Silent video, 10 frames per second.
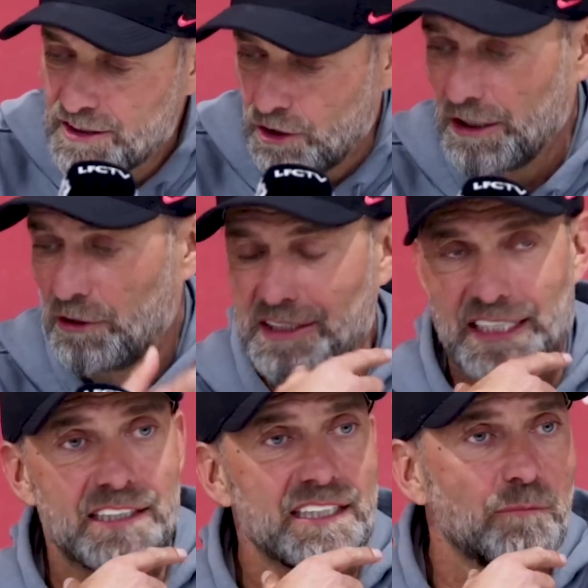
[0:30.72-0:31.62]
So now
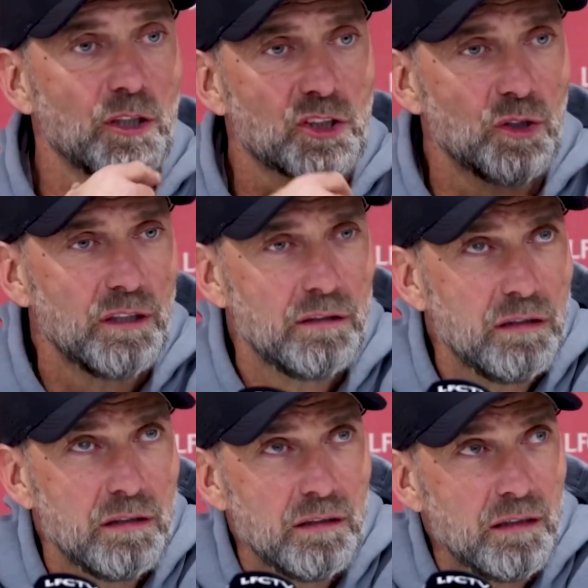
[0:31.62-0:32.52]
his kids, I'm not sure.
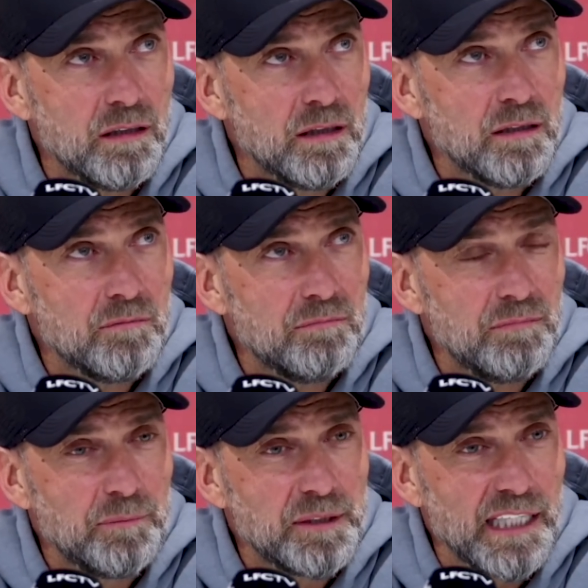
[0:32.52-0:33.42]

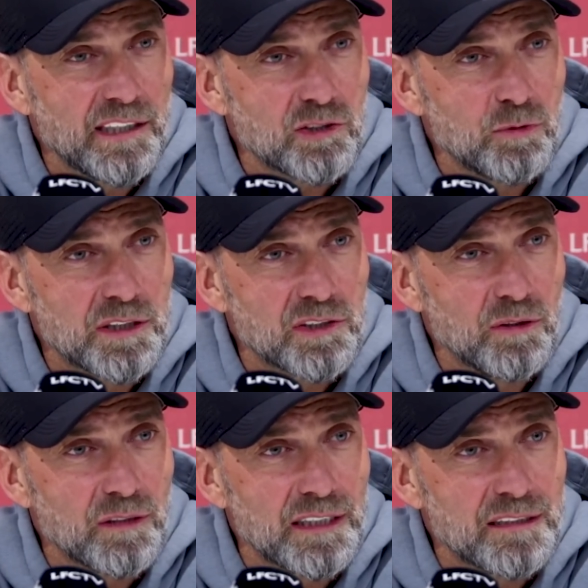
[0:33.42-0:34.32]
Maybe the eldest one is
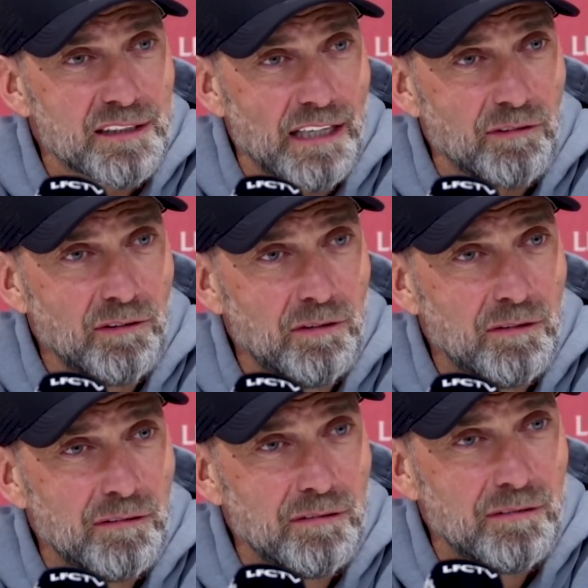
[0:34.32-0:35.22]
older than seven,
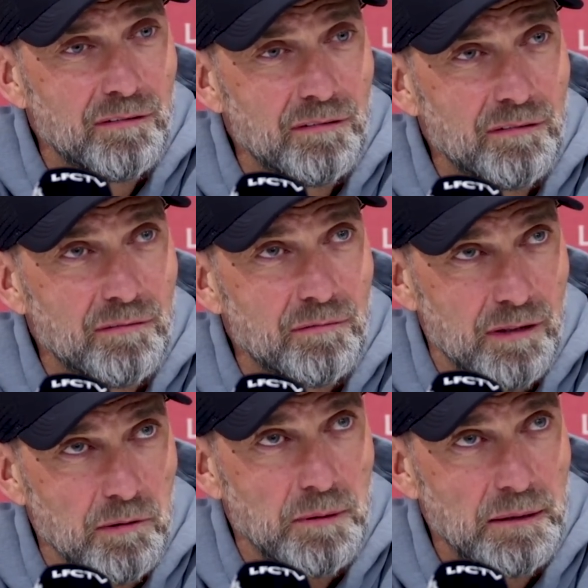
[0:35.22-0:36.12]

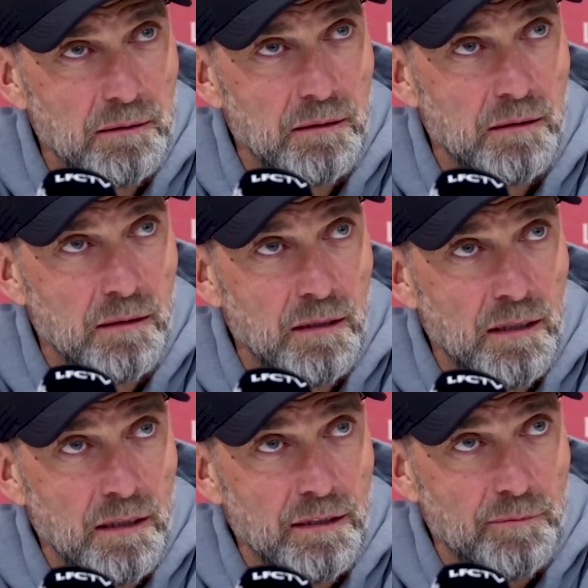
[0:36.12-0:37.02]
probably.
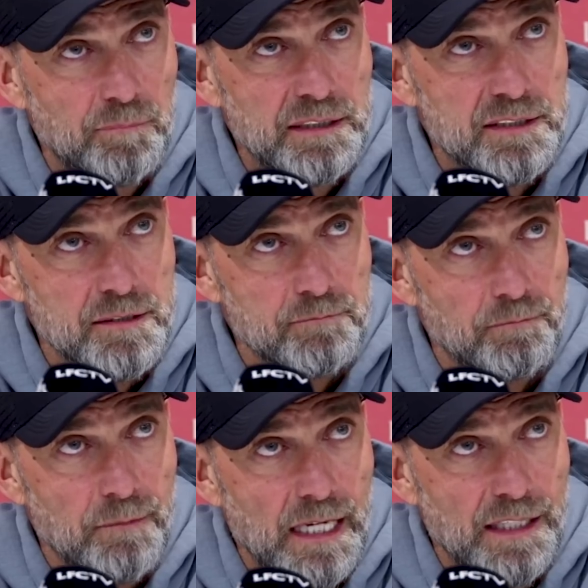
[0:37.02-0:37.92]
That means
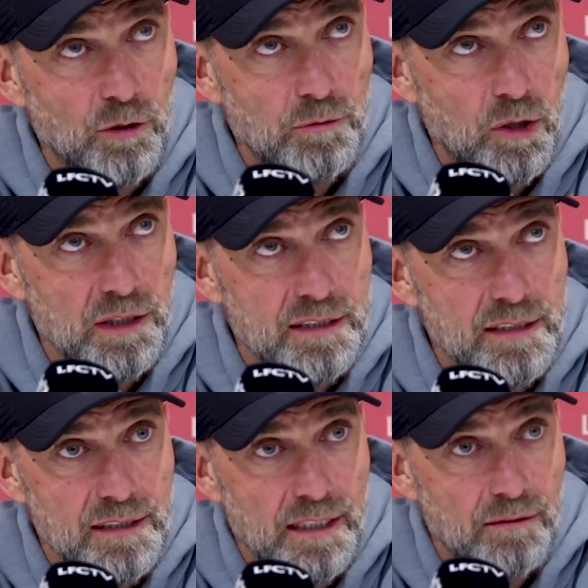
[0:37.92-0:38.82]
I know them all
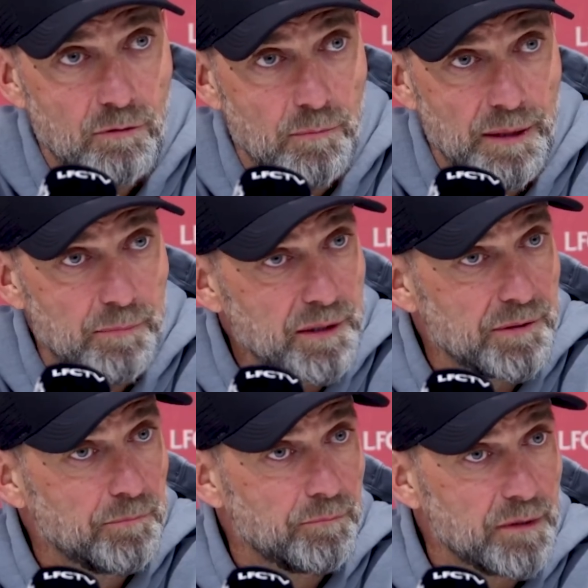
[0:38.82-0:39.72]
since they were
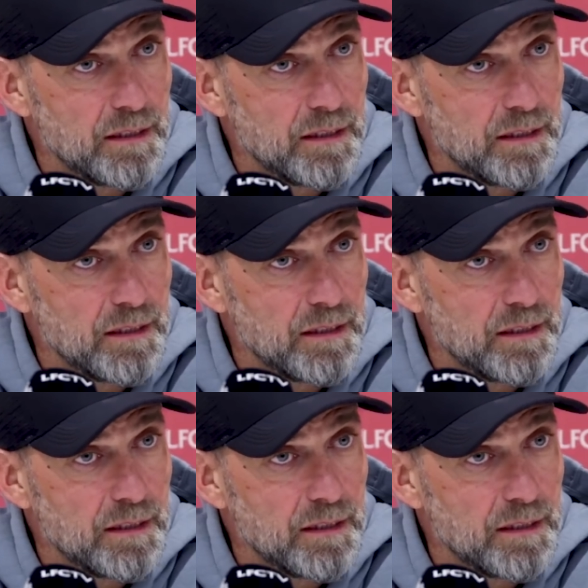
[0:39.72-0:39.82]
babies.